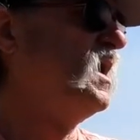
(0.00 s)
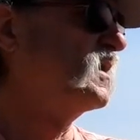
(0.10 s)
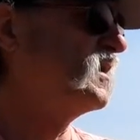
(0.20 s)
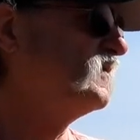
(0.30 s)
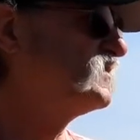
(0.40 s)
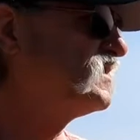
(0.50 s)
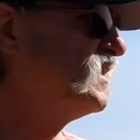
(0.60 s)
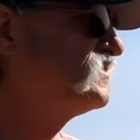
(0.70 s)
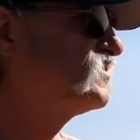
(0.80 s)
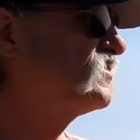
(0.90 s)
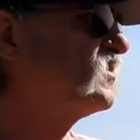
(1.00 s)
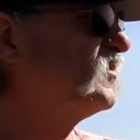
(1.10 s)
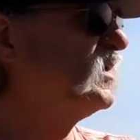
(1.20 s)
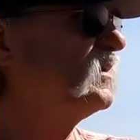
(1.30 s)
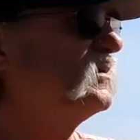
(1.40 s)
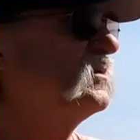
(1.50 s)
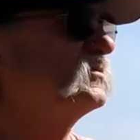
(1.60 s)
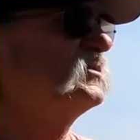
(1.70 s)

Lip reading: Kind of a sad story about them.